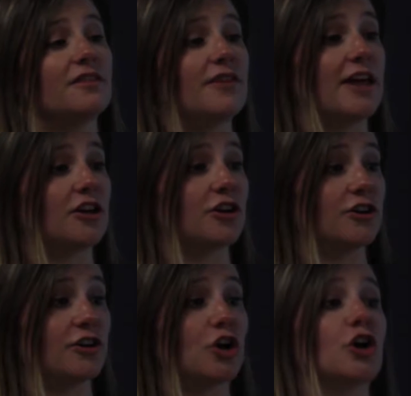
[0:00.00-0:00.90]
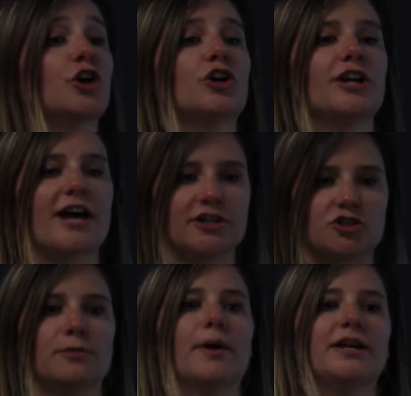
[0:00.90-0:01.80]
they could earn
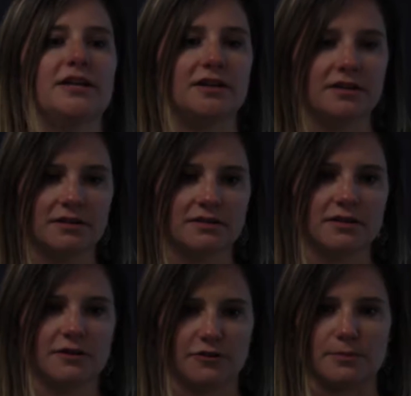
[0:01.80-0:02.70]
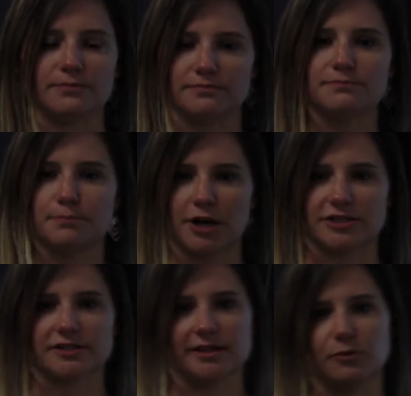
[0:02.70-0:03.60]
extra money from
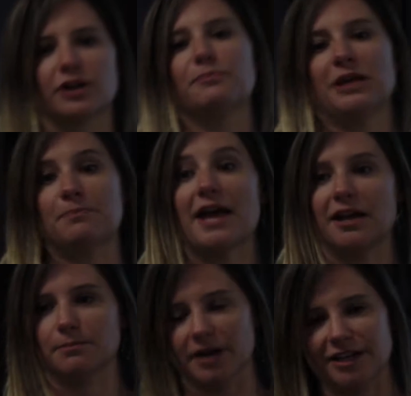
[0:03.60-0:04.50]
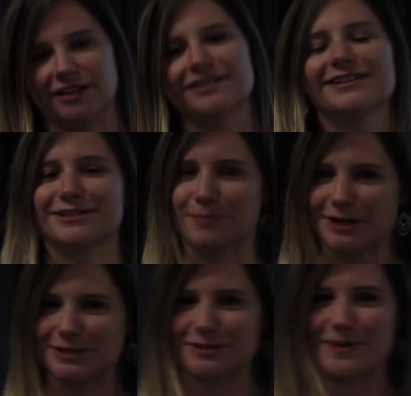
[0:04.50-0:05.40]
they were being paid money to
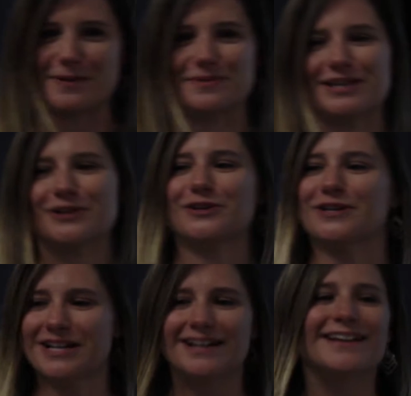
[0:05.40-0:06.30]
participate, but they could,